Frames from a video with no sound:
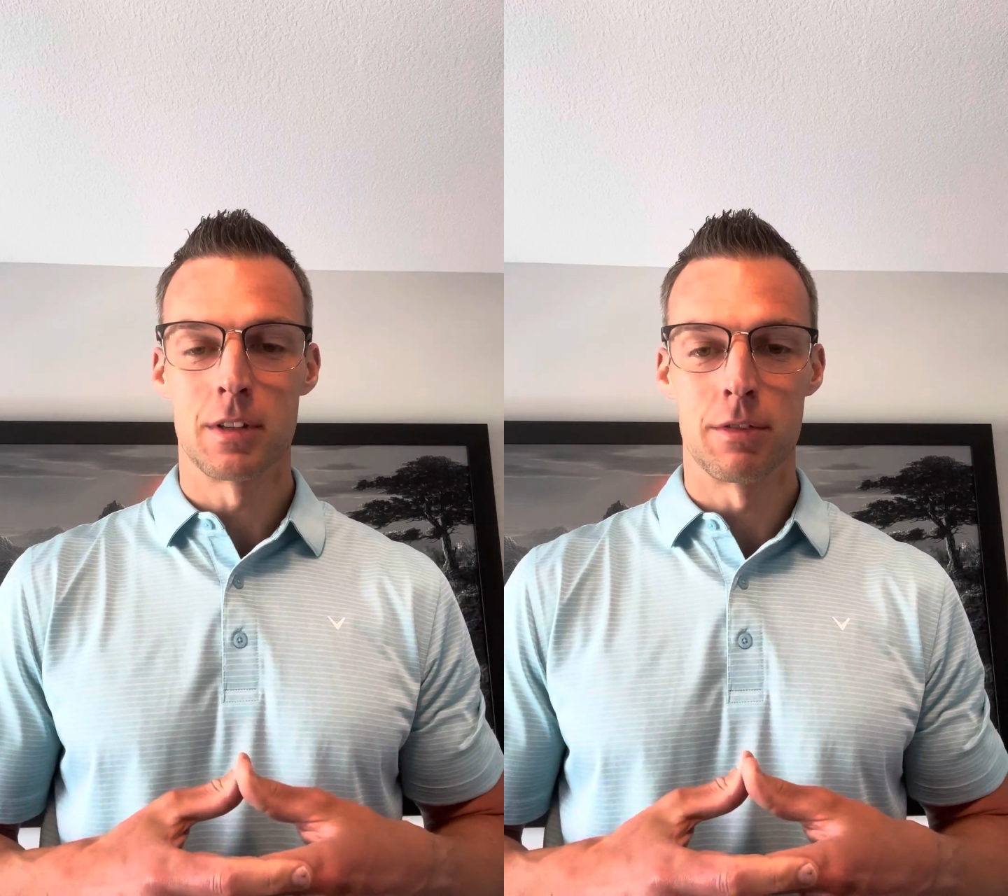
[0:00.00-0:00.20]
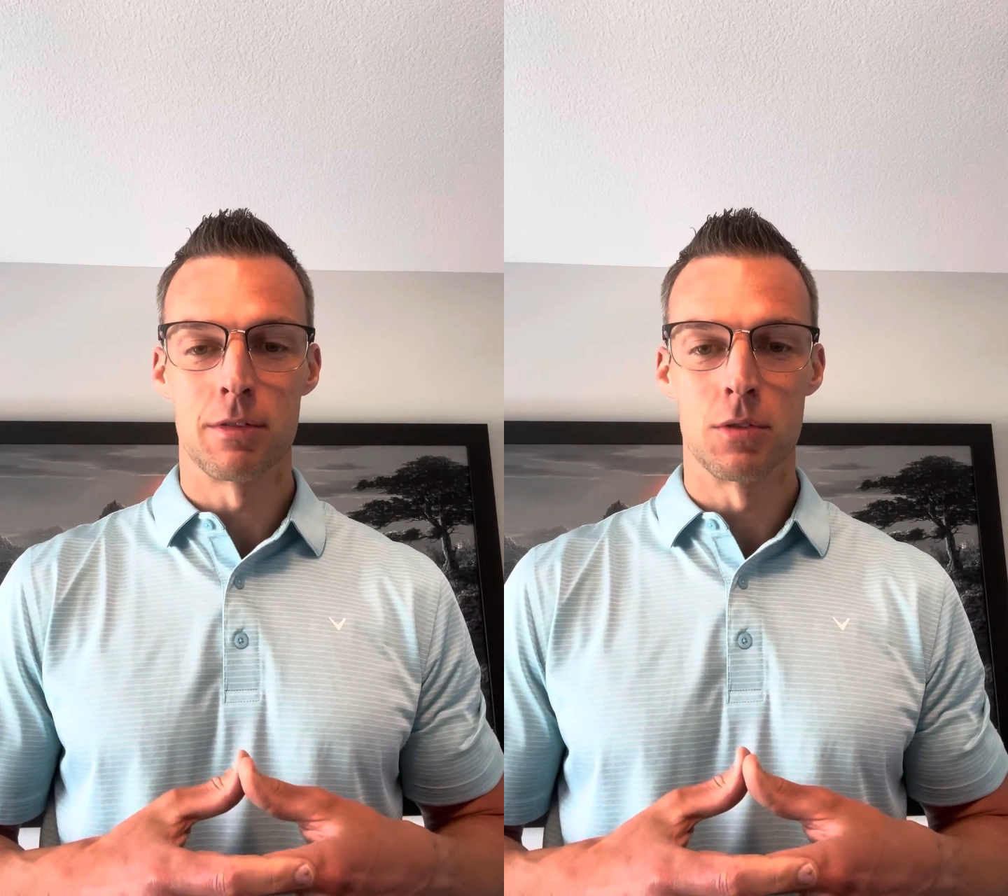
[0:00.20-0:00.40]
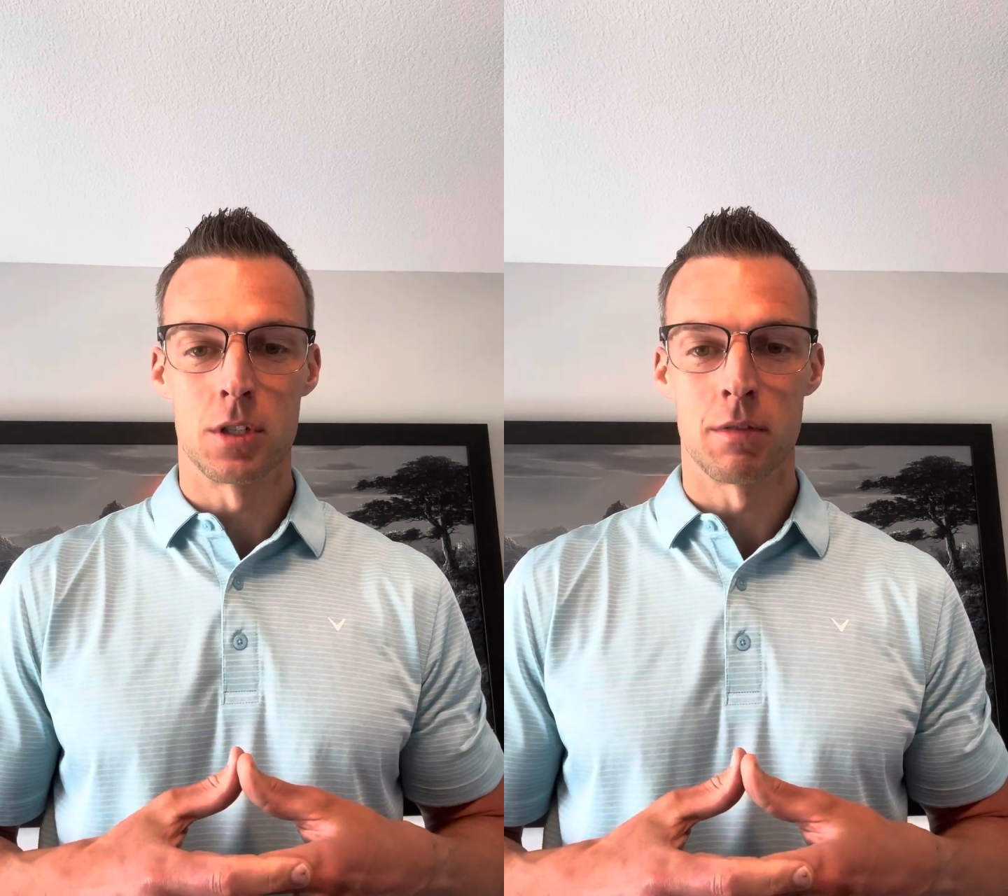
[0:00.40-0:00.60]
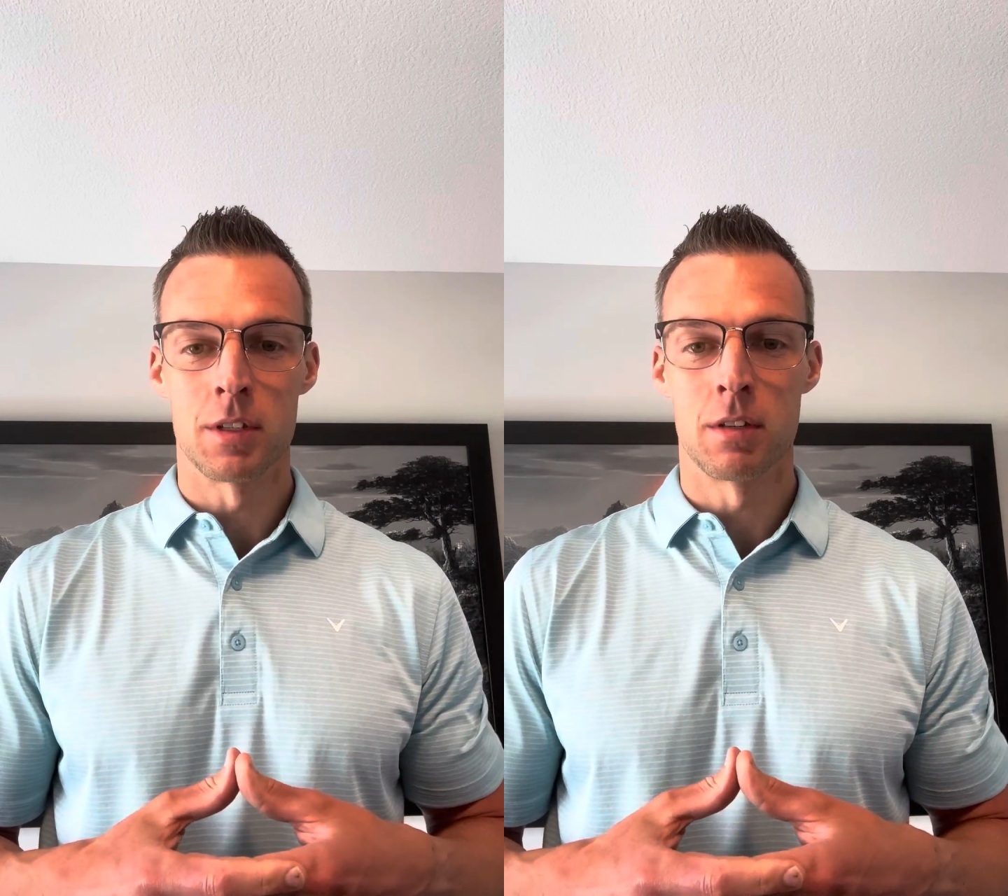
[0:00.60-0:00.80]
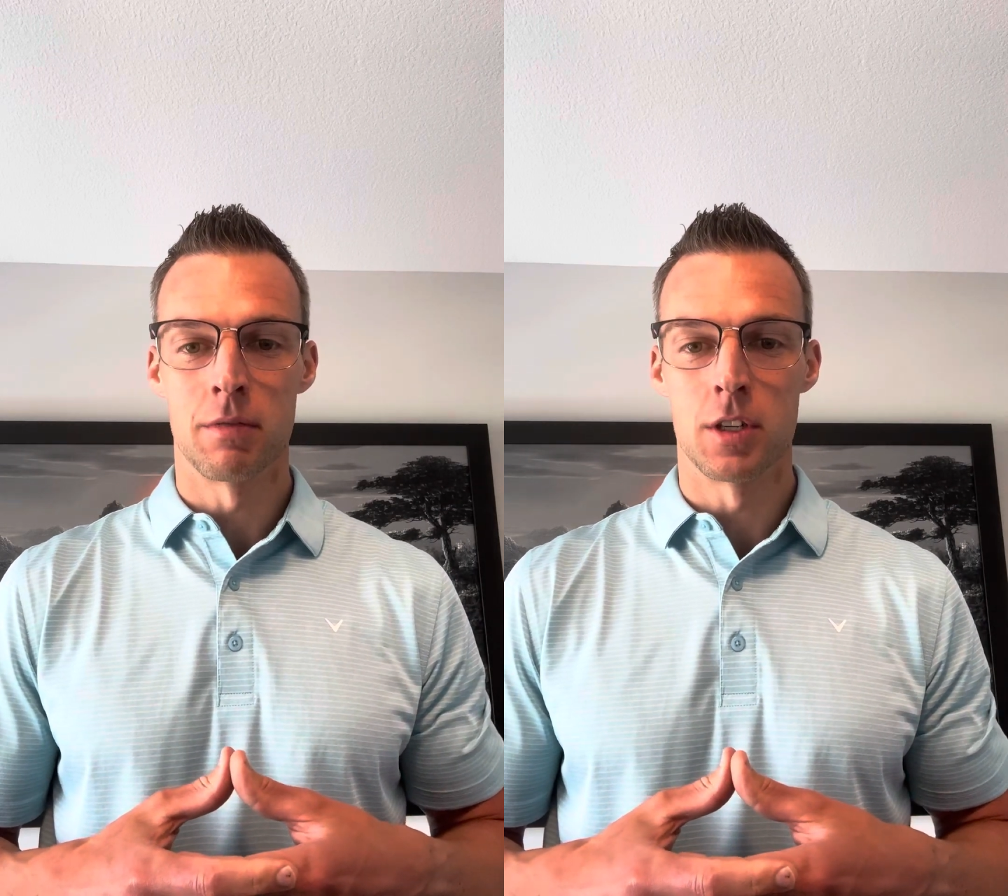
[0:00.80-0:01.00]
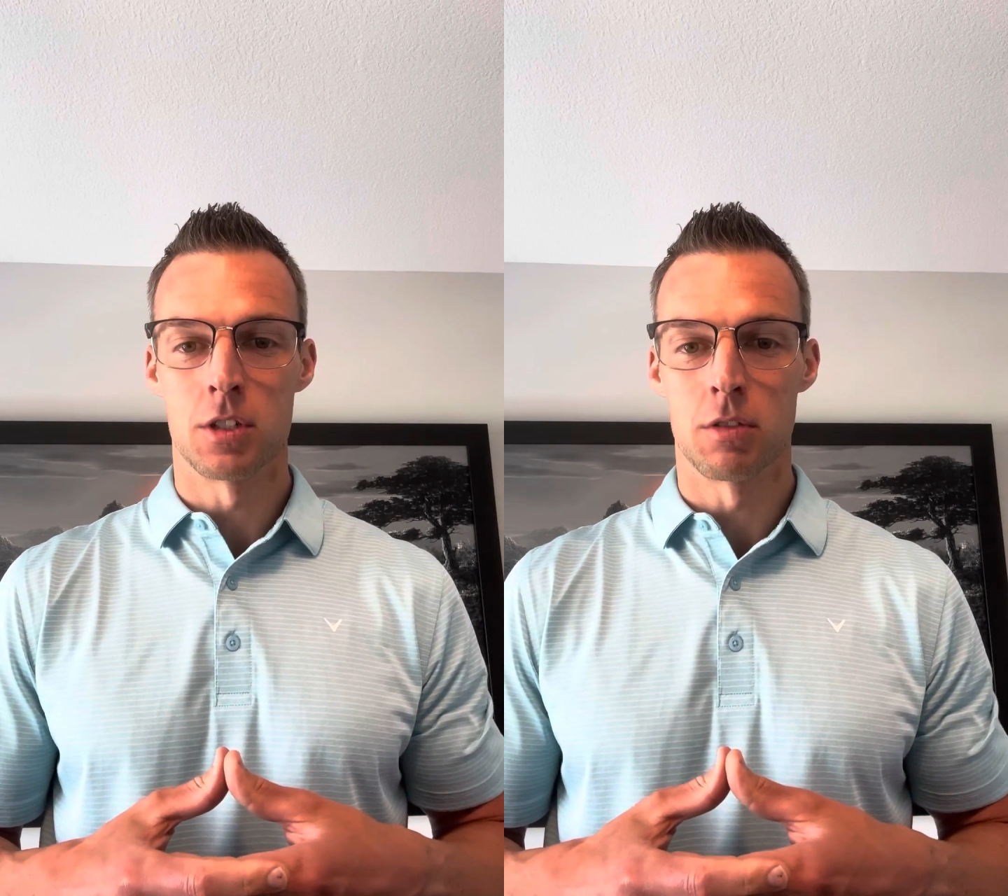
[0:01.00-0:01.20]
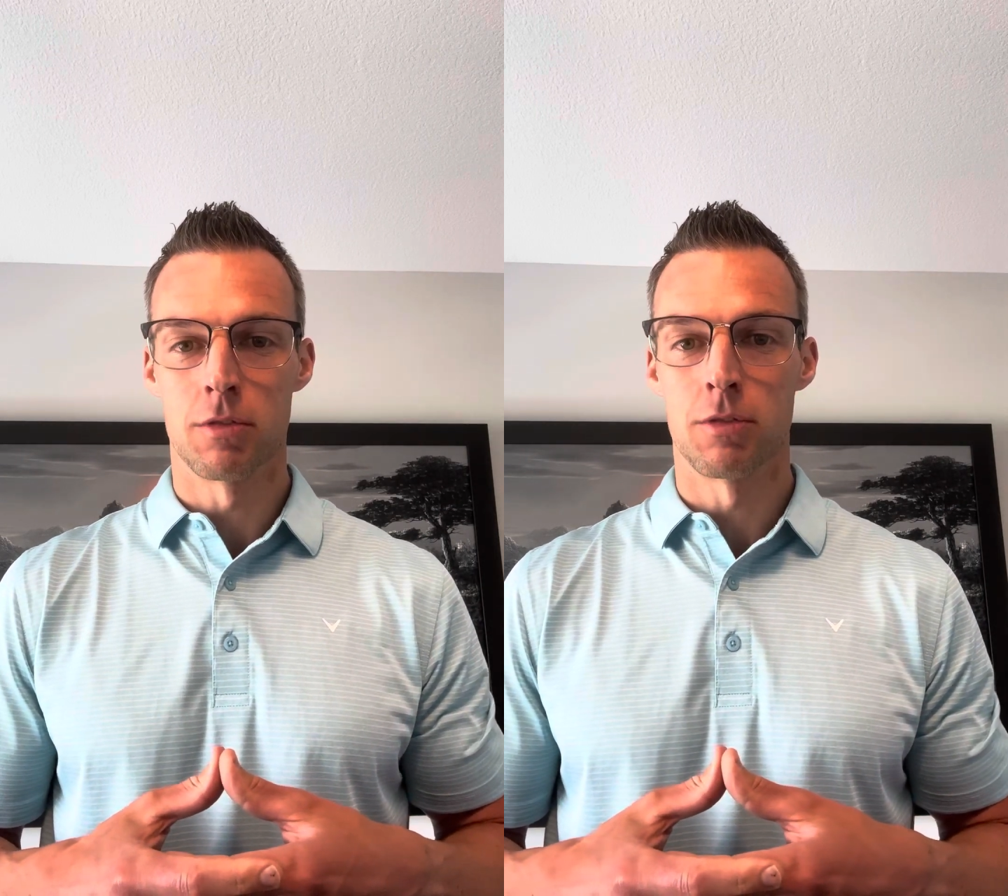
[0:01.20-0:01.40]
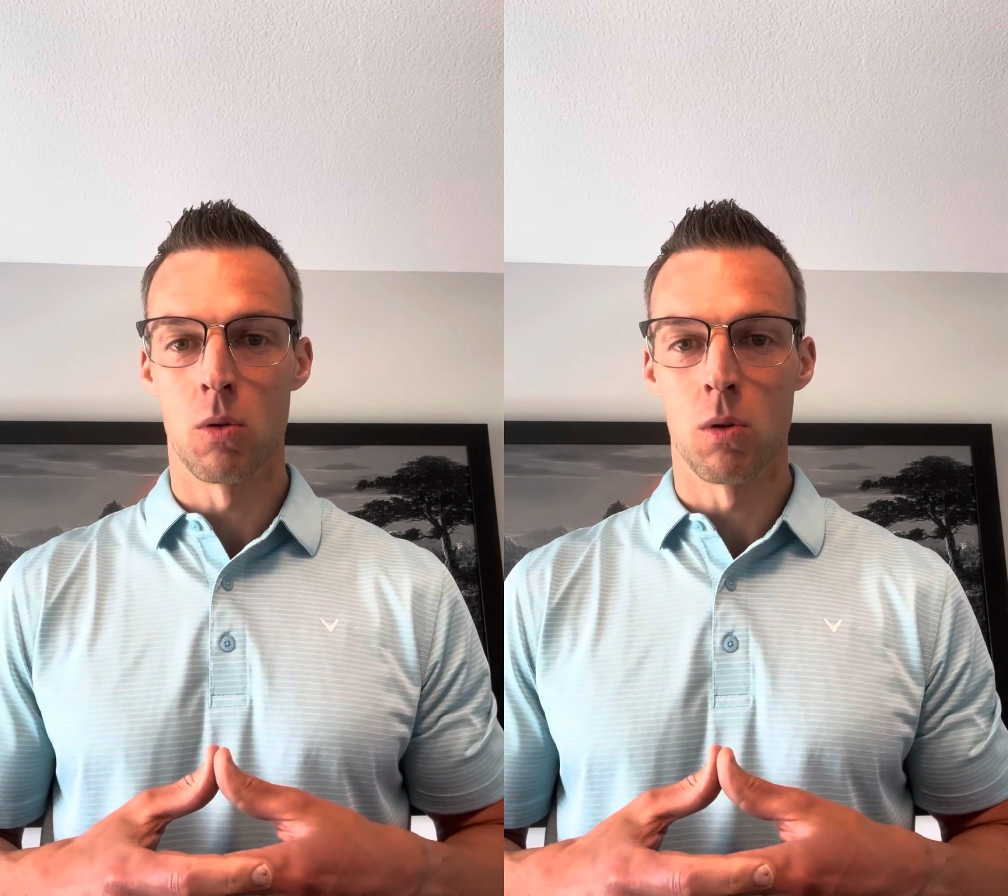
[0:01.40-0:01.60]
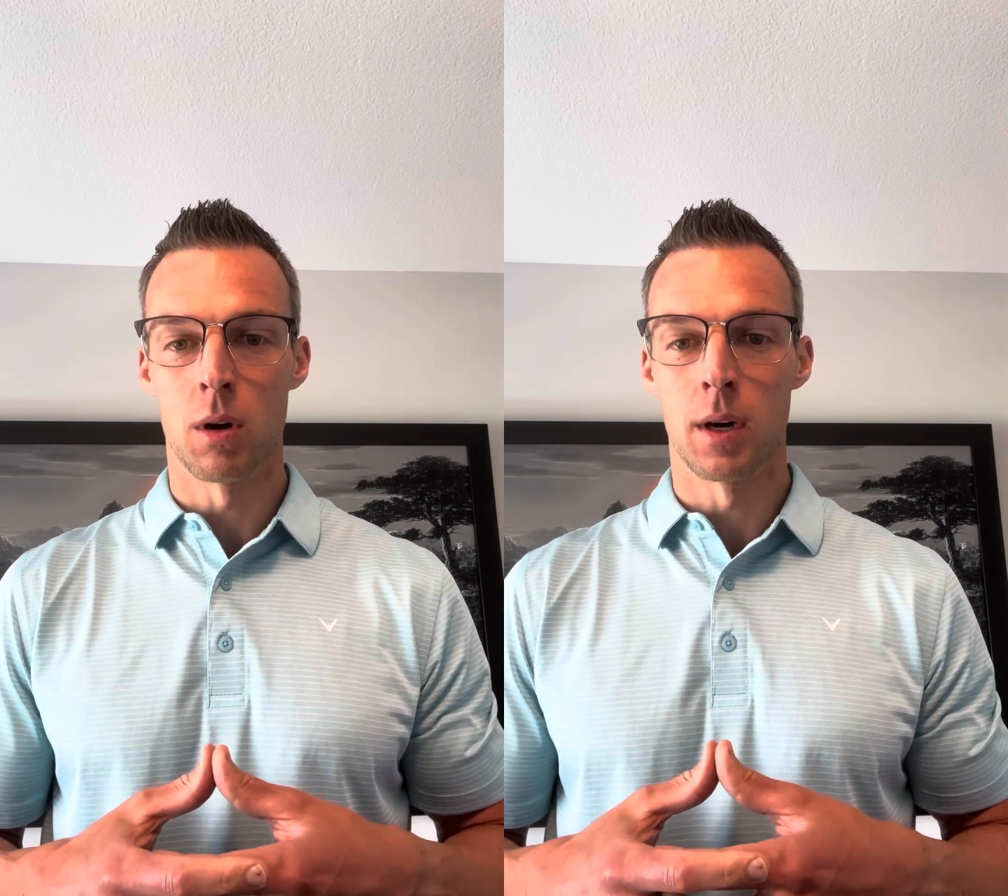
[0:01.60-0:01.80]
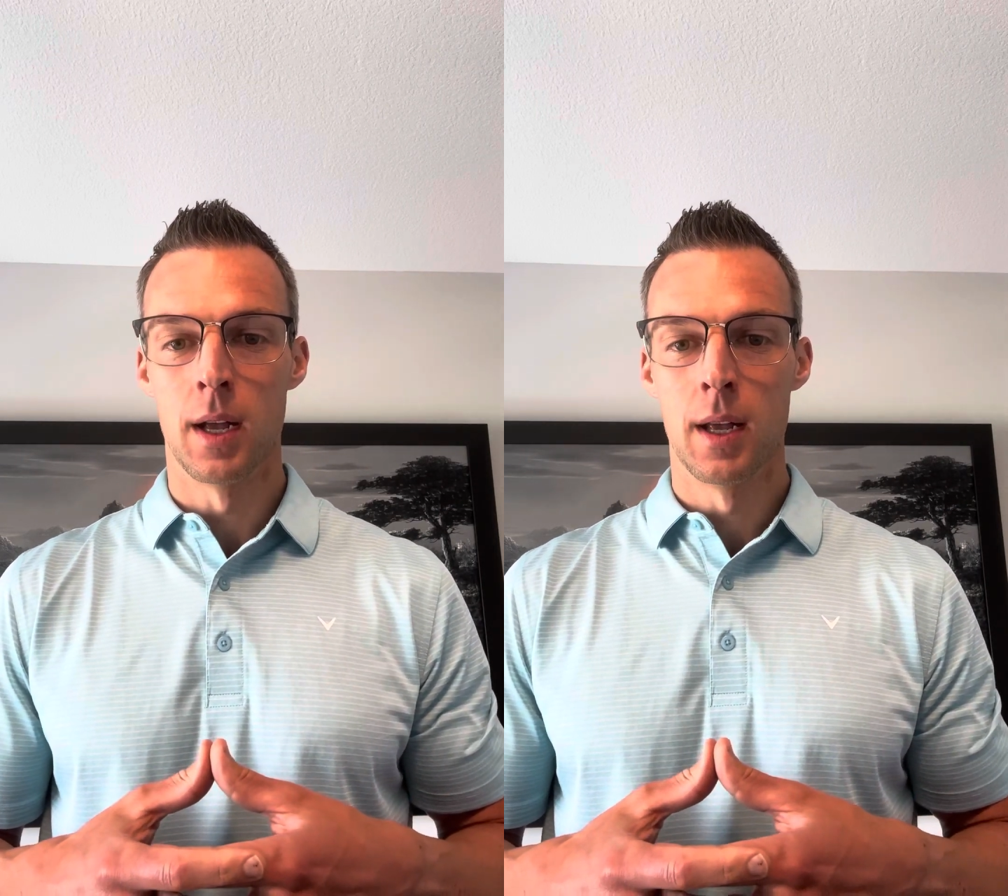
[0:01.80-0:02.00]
the food service division for